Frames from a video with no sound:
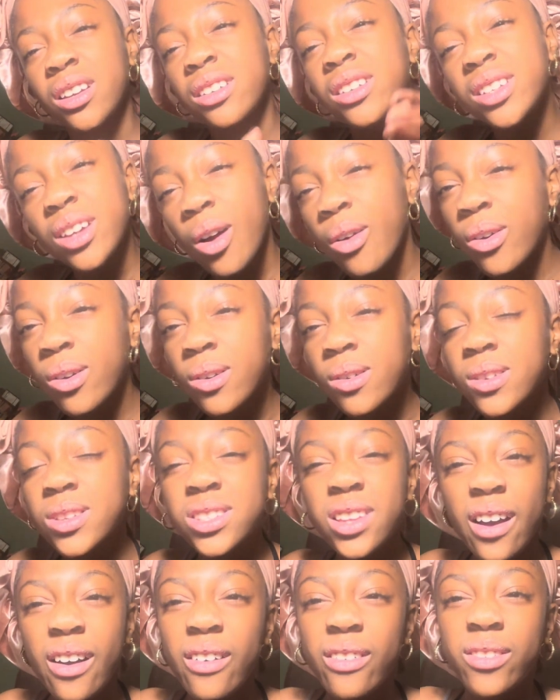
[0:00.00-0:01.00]
Yo, cool
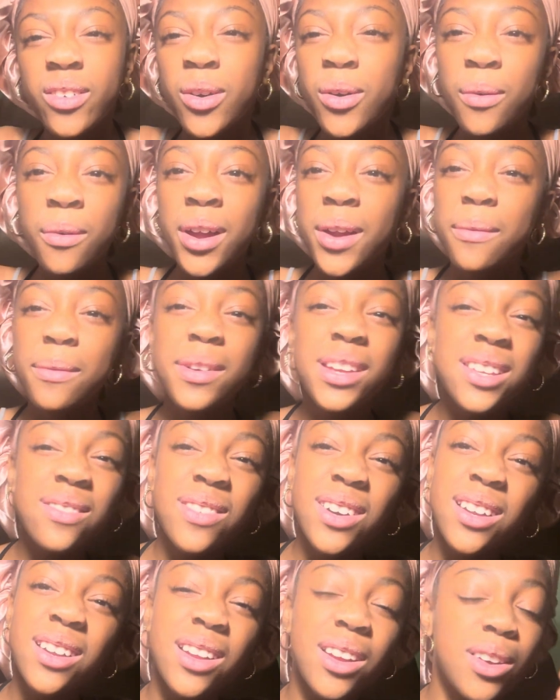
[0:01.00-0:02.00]
self. Who
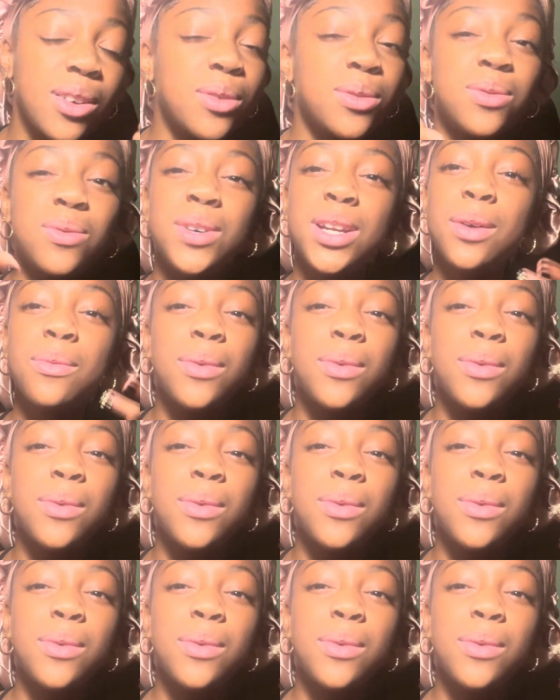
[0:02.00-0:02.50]
wouldn't